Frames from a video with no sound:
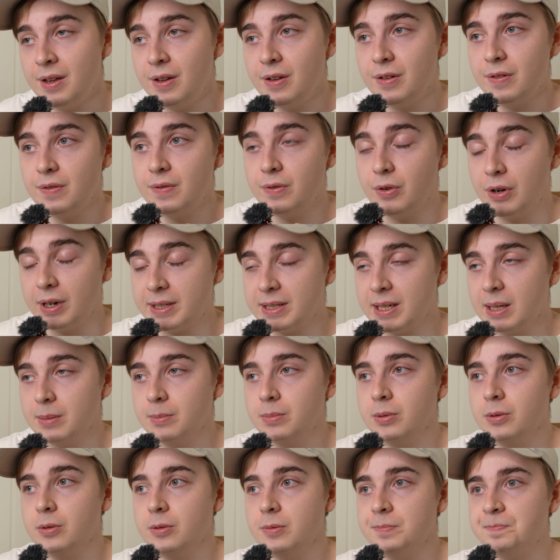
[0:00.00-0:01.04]
For
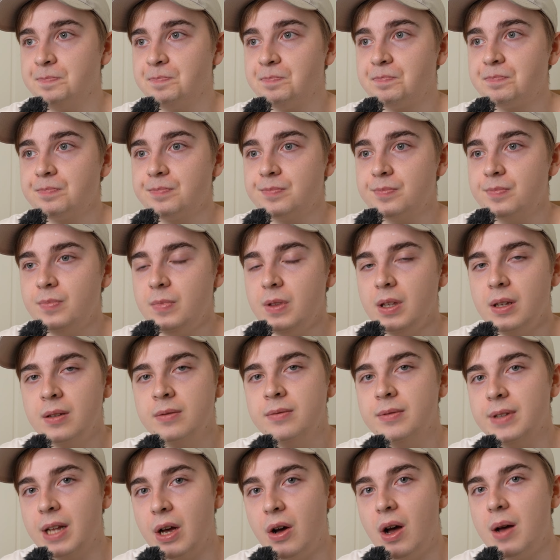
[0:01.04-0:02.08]
example,
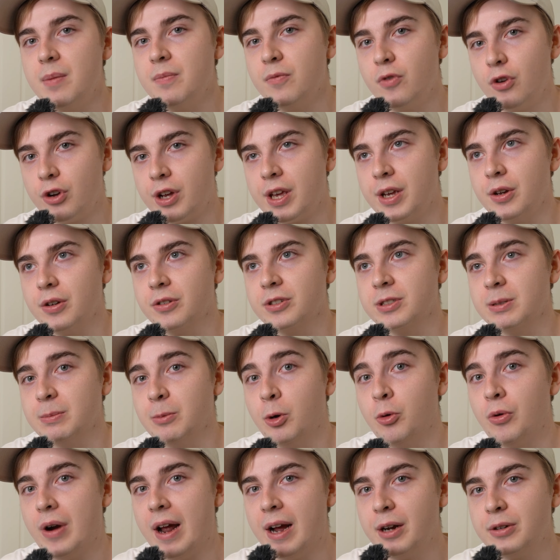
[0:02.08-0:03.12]
now I'm working on some
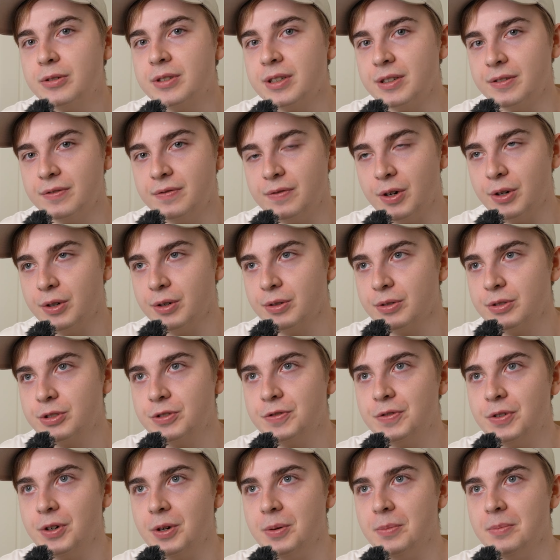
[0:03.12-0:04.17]
orangutan photos
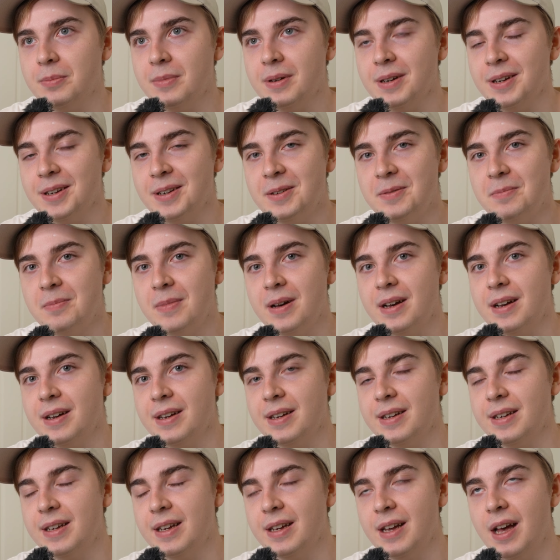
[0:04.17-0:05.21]
from
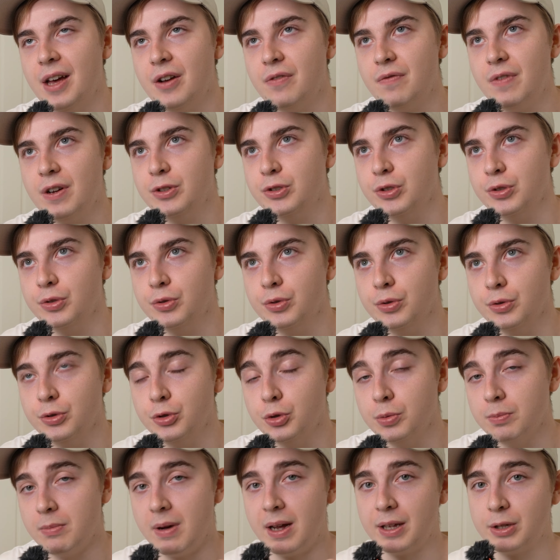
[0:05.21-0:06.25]
my adventure to
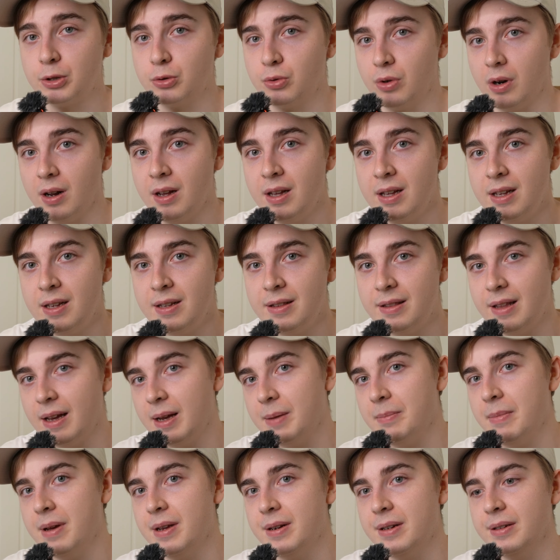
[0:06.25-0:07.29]
Sumatra that I
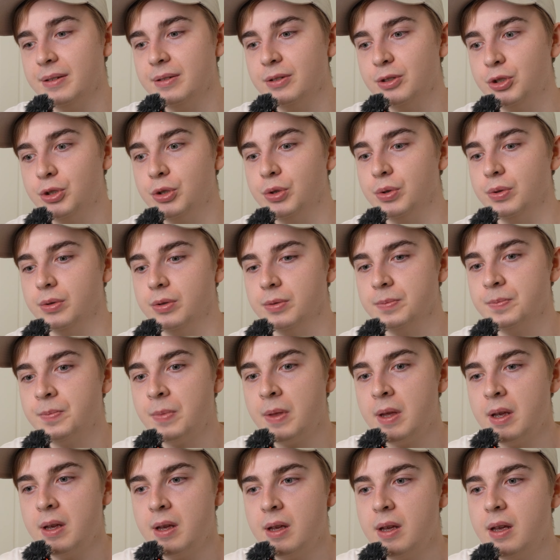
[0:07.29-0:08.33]
made in June.
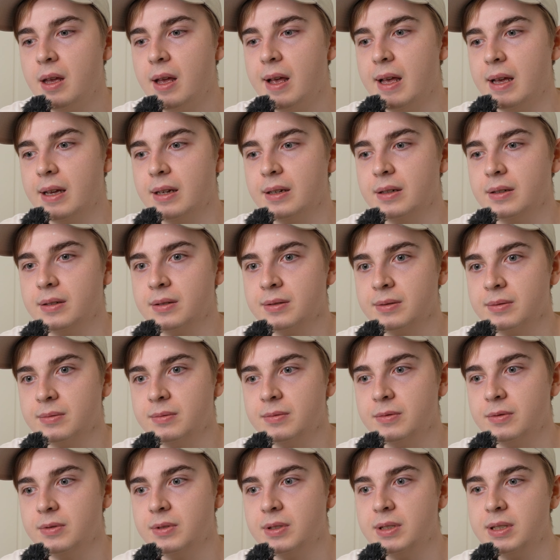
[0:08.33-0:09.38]
And
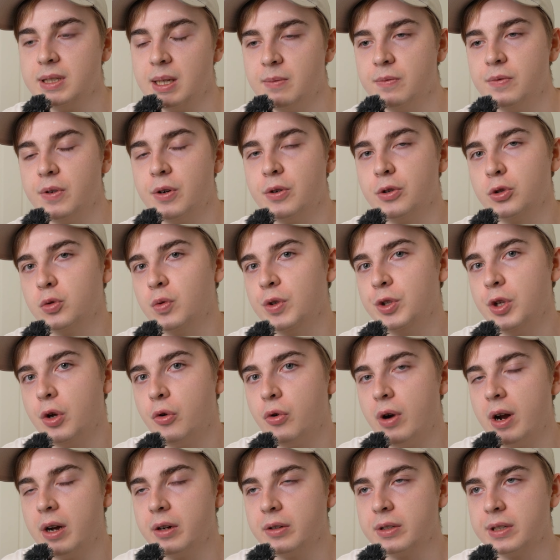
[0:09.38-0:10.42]
some photos where the
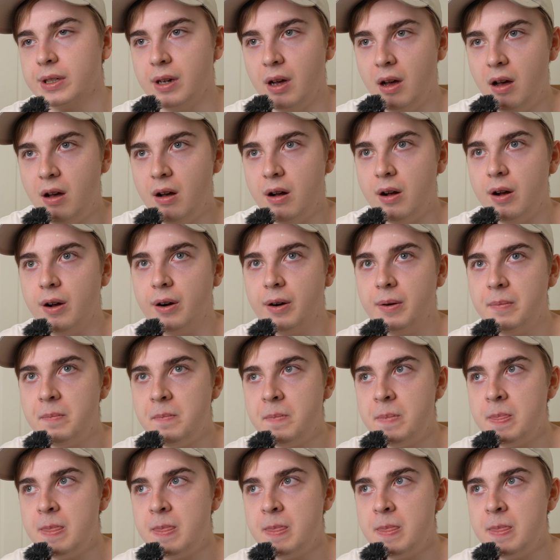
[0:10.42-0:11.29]
orangutan are,